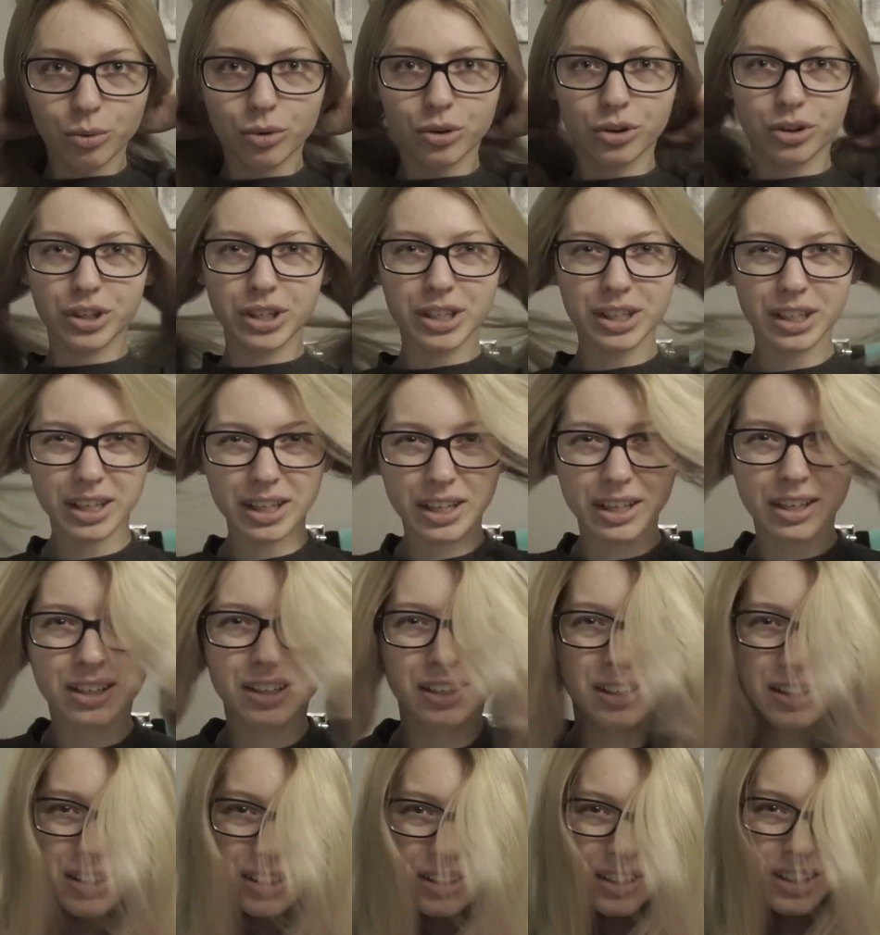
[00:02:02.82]
well, it like,
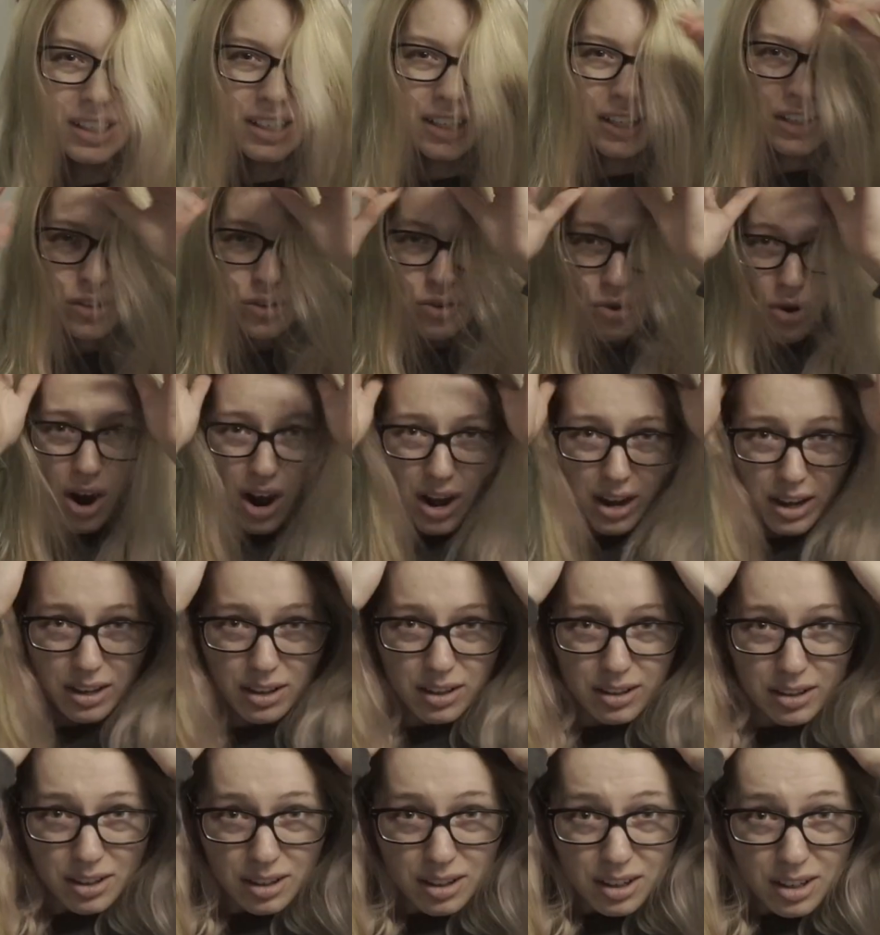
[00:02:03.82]
it didn't
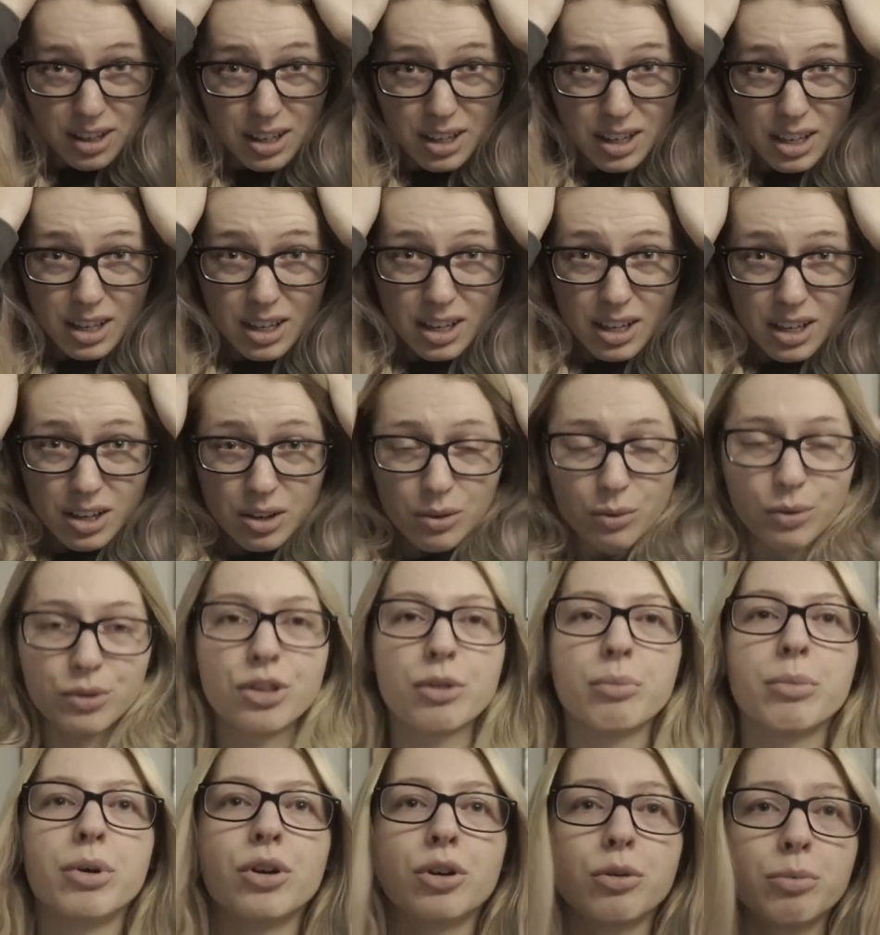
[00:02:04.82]
dry with
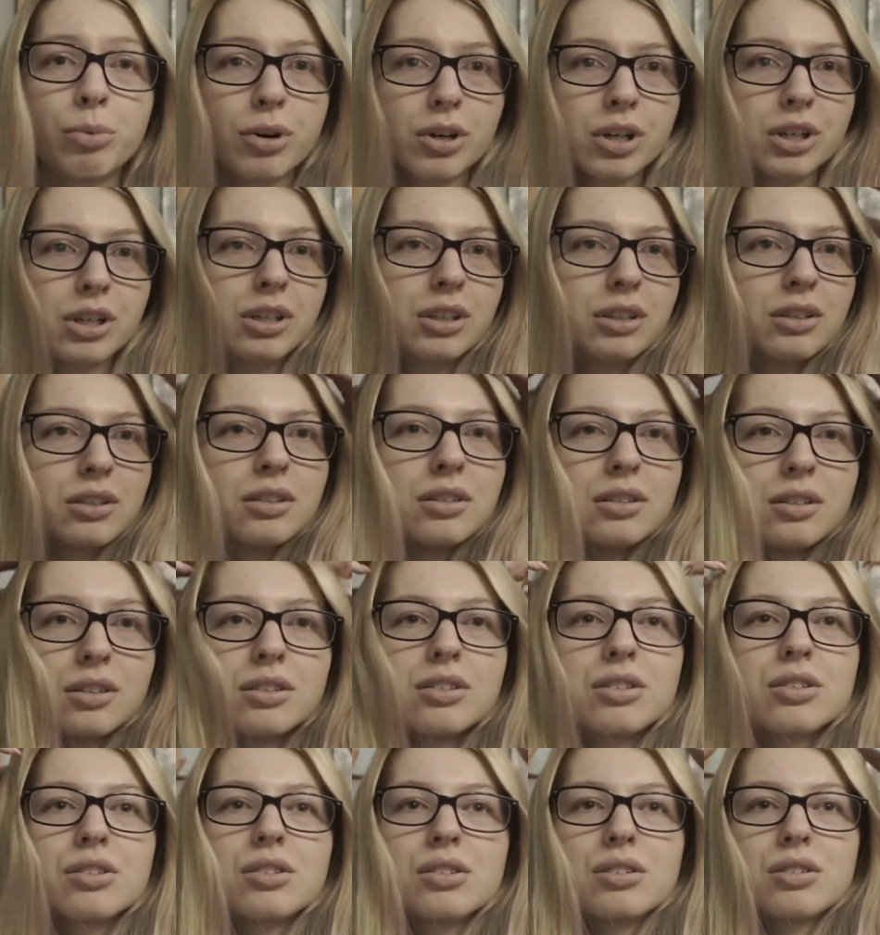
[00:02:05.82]
the middle part.
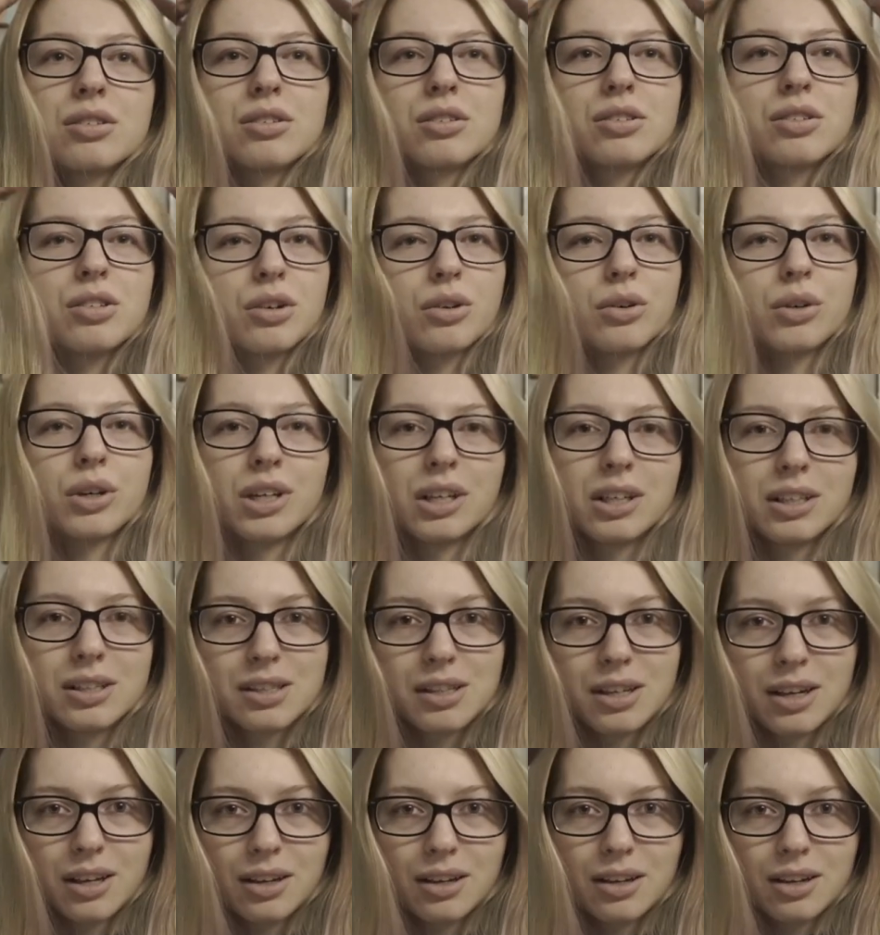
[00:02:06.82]
So it's
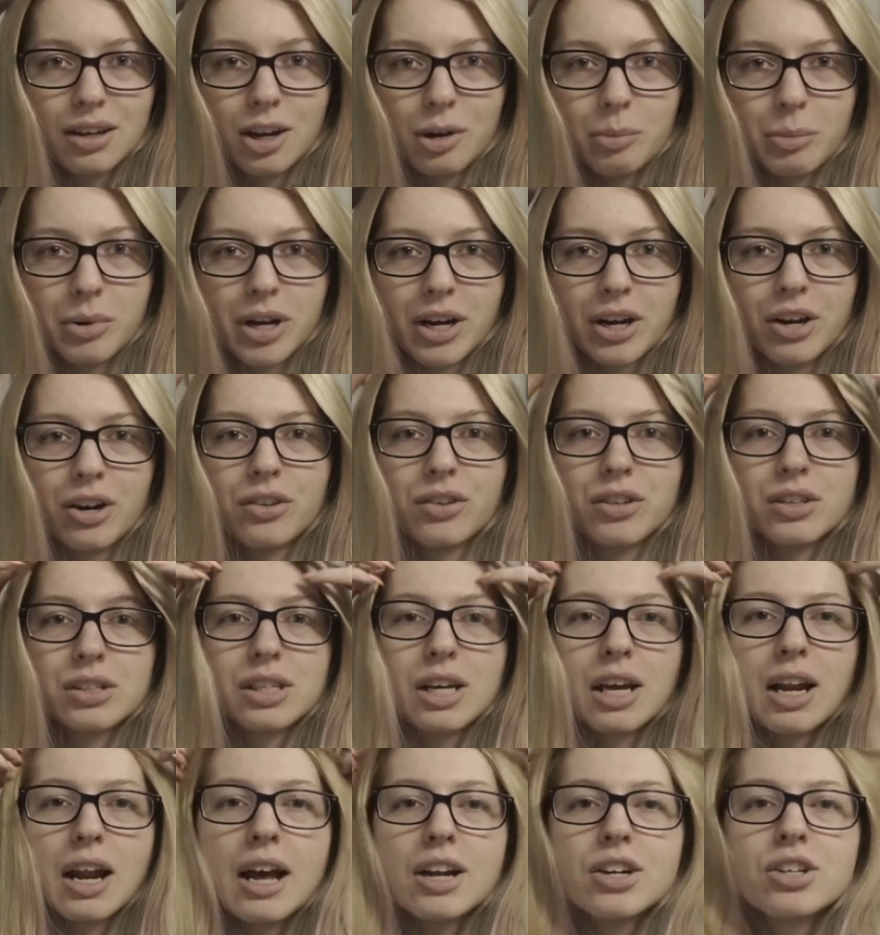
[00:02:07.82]
like up higher on the
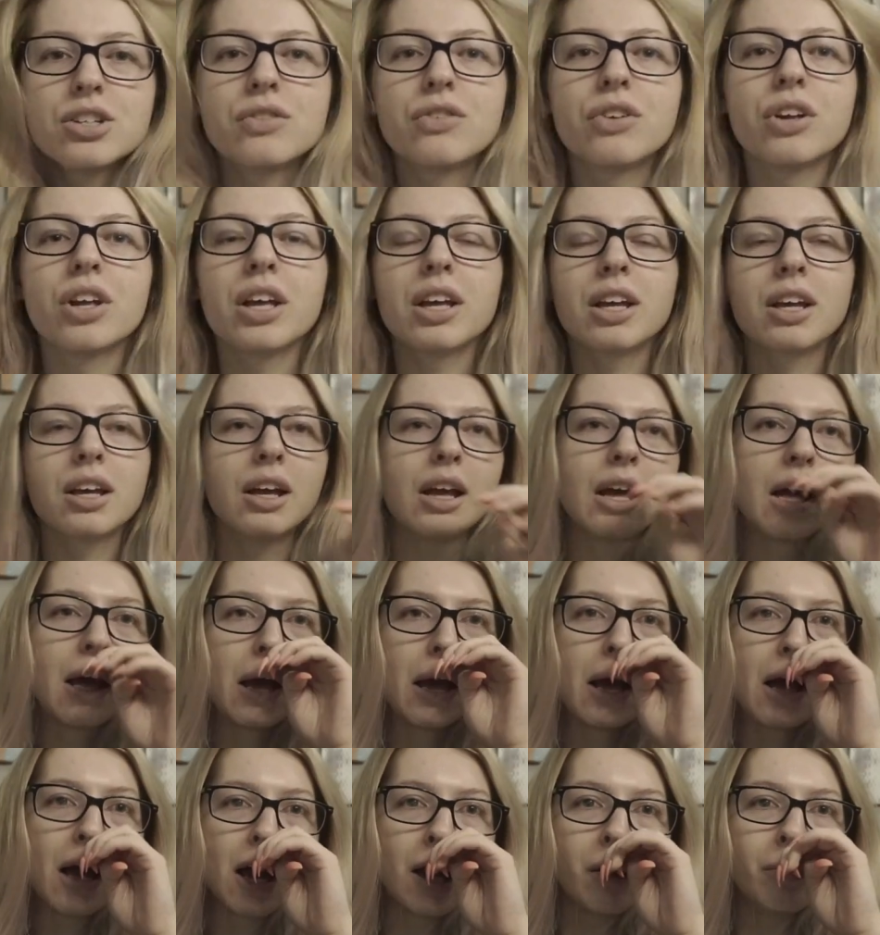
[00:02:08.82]
side. I just feel like
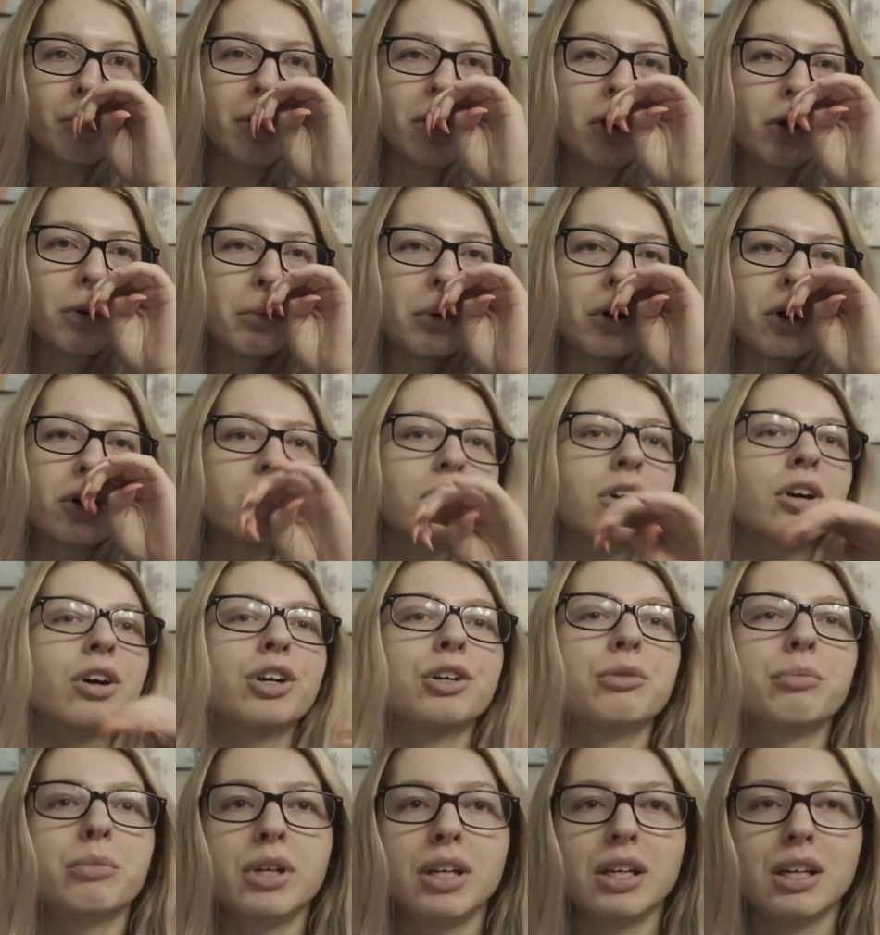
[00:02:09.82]
a middle part
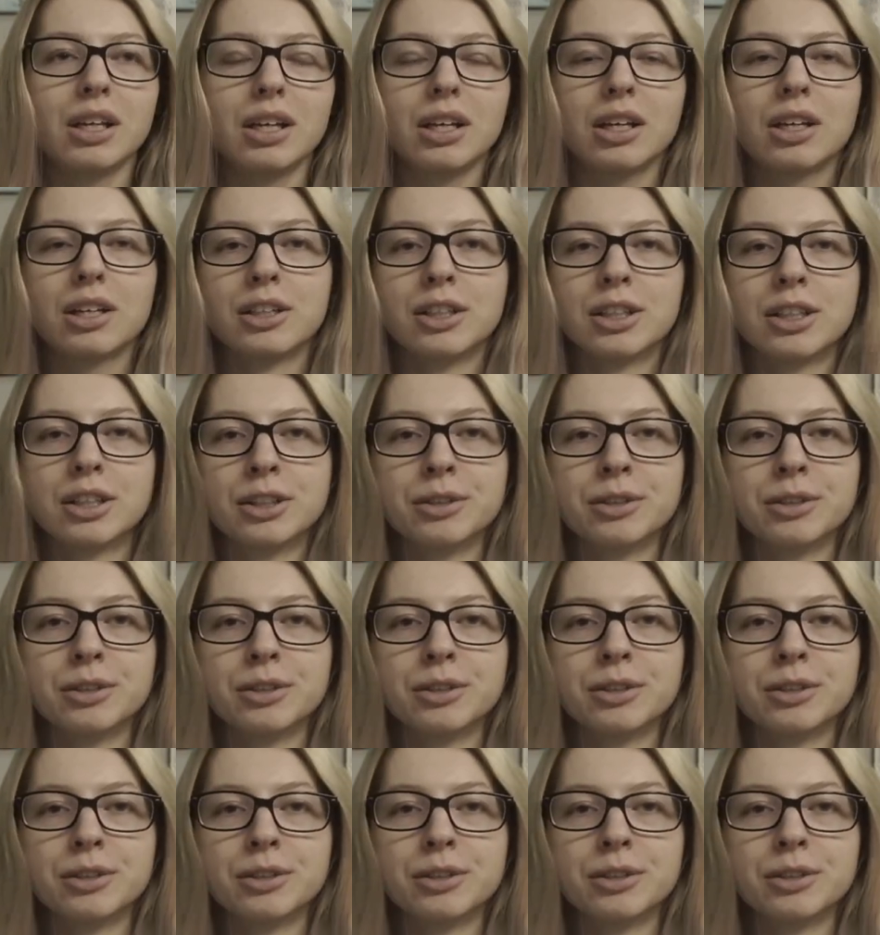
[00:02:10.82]
on me